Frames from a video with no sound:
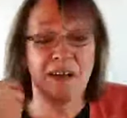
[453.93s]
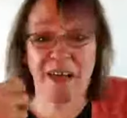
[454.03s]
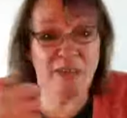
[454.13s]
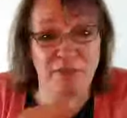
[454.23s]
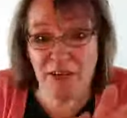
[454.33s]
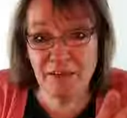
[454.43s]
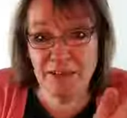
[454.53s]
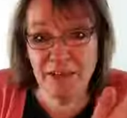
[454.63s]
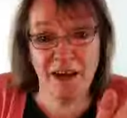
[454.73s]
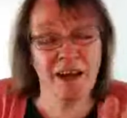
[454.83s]
If you live
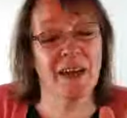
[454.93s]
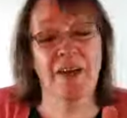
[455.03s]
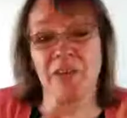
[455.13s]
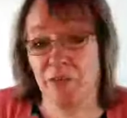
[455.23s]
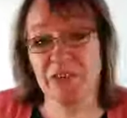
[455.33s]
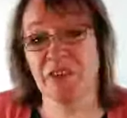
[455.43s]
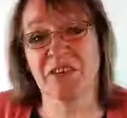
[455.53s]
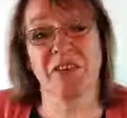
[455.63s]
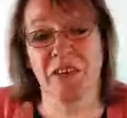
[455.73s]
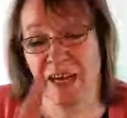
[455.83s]
in the Hull area and you're
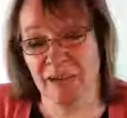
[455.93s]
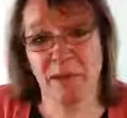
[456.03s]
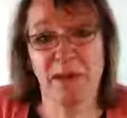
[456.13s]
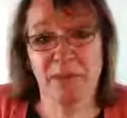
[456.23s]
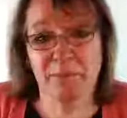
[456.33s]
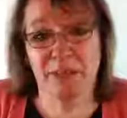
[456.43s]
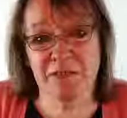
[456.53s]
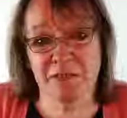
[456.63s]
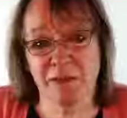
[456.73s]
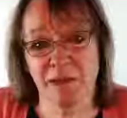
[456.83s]
interested in that,
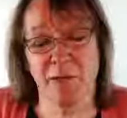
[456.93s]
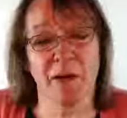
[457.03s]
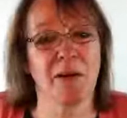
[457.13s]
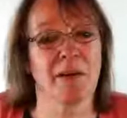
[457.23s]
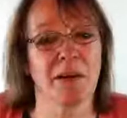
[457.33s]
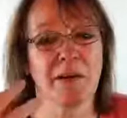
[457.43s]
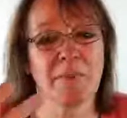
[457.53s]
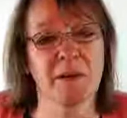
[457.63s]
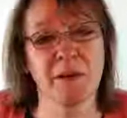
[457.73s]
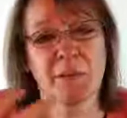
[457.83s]
please do come along. I'm
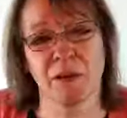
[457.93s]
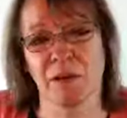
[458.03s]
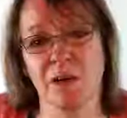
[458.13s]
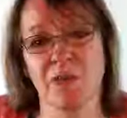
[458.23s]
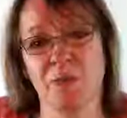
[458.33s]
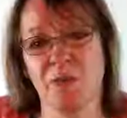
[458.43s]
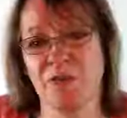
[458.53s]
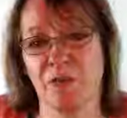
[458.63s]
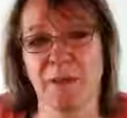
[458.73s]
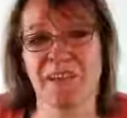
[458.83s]
going to be putting lots more
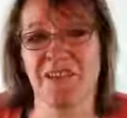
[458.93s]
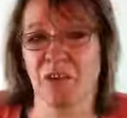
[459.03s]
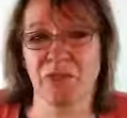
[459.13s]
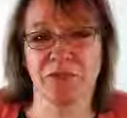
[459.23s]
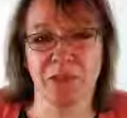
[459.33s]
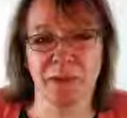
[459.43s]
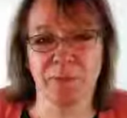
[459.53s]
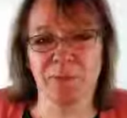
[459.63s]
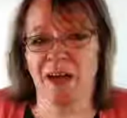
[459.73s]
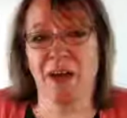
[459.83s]
information onto the
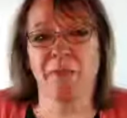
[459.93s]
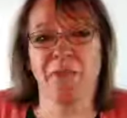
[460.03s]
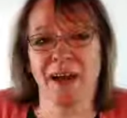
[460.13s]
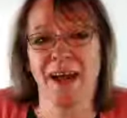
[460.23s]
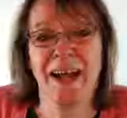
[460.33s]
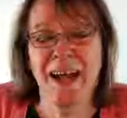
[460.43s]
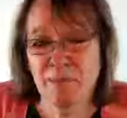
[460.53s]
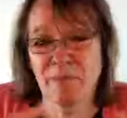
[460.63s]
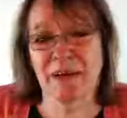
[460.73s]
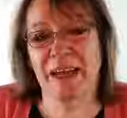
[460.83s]
website and trying
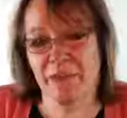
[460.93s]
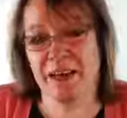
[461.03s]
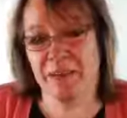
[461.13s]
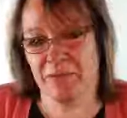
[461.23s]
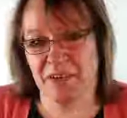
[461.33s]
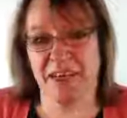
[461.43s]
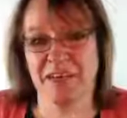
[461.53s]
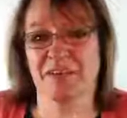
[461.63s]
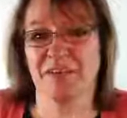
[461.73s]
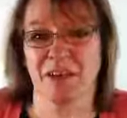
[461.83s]
to bring it right up to
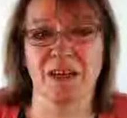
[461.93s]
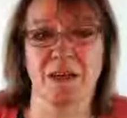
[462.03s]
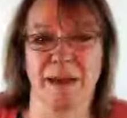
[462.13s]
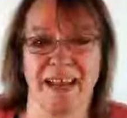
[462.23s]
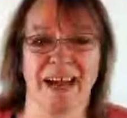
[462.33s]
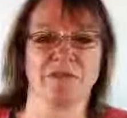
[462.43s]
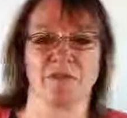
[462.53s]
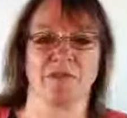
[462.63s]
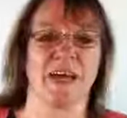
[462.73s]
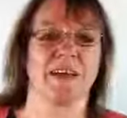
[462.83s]
date. It's got a little bit out
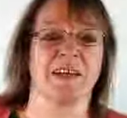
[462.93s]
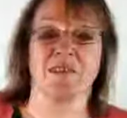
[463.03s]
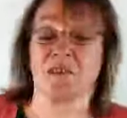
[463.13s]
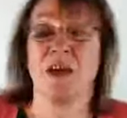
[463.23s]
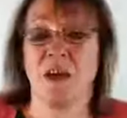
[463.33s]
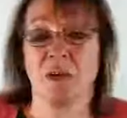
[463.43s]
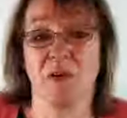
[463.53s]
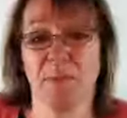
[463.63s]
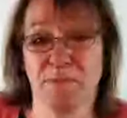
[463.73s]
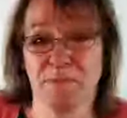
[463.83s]
of date. There's
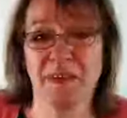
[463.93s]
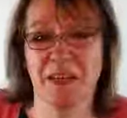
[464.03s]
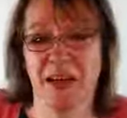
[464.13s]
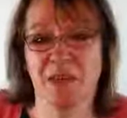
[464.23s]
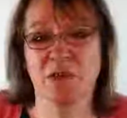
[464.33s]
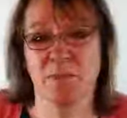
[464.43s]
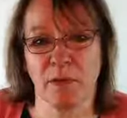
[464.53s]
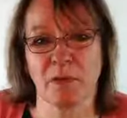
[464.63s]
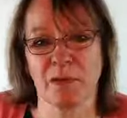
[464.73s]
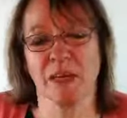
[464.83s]
quite a good
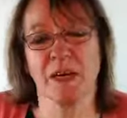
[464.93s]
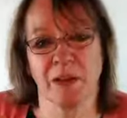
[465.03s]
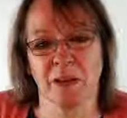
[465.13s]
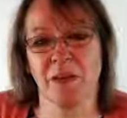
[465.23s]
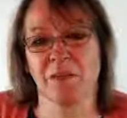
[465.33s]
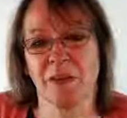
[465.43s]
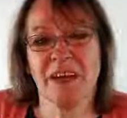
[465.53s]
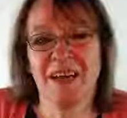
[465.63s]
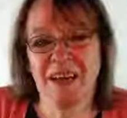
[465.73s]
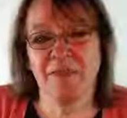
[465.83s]
blog there with a lot of
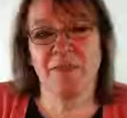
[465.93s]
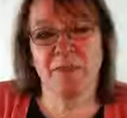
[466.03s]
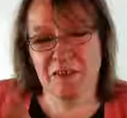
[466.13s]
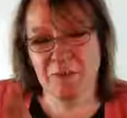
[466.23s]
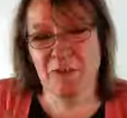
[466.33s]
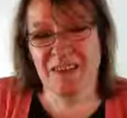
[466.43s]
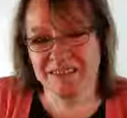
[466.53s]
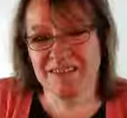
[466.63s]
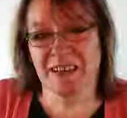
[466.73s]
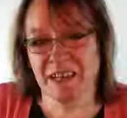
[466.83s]
information, but
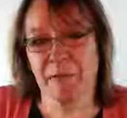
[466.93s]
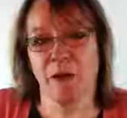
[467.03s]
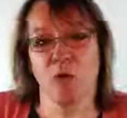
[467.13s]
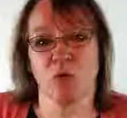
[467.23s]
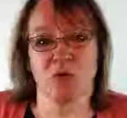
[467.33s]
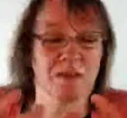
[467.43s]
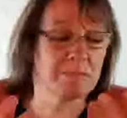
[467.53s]
it's a little bit old.